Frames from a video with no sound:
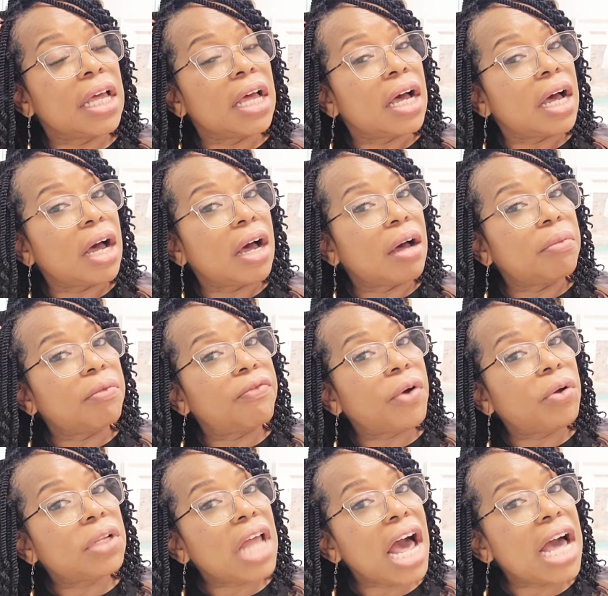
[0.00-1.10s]
faux
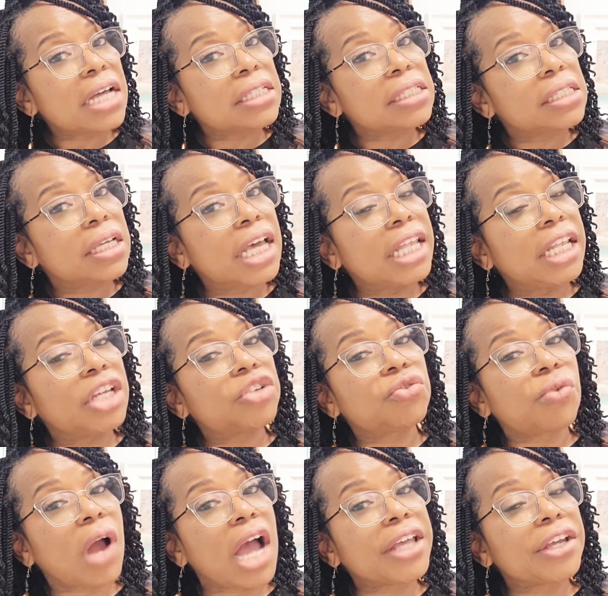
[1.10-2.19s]
locks, and then
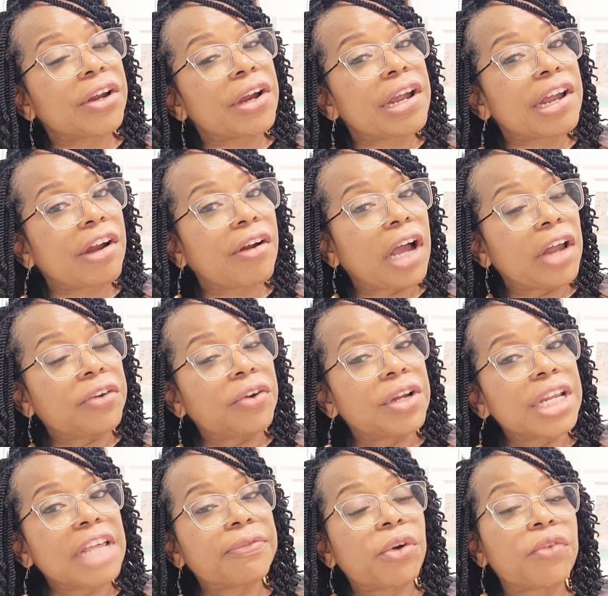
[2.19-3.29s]
dry your hair
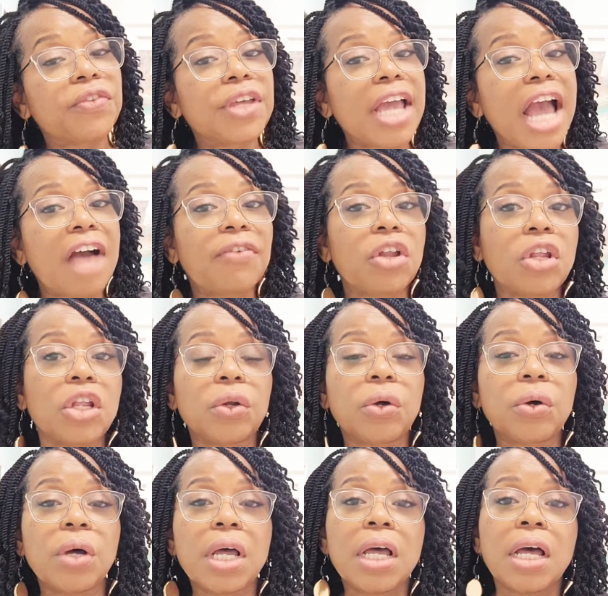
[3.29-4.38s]
underneath. Or if you have a
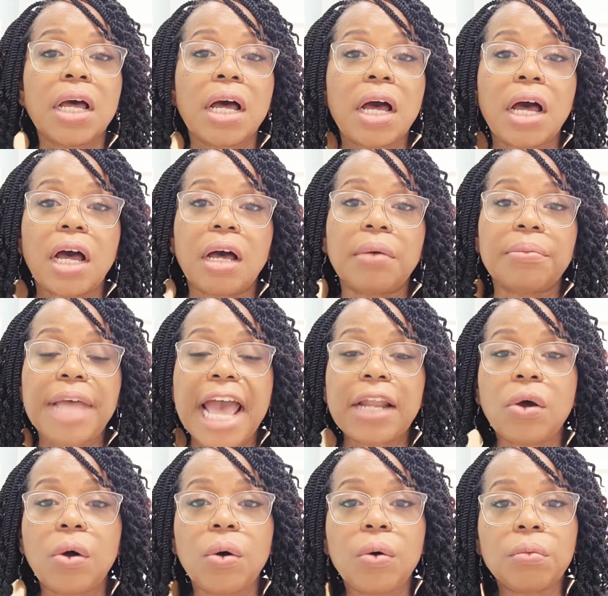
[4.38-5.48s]
little
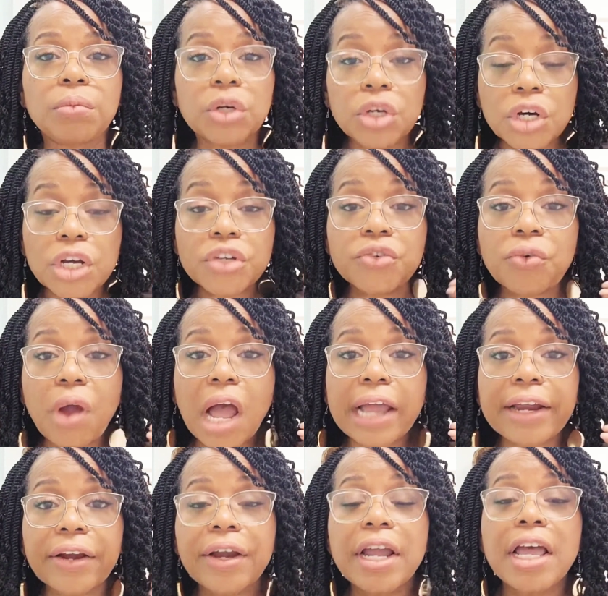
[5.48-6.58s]
at-home hood
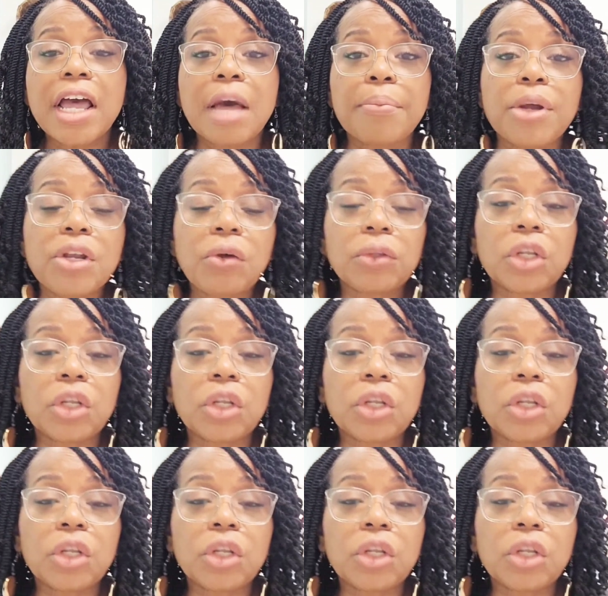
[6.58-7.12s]
dryer, put it on the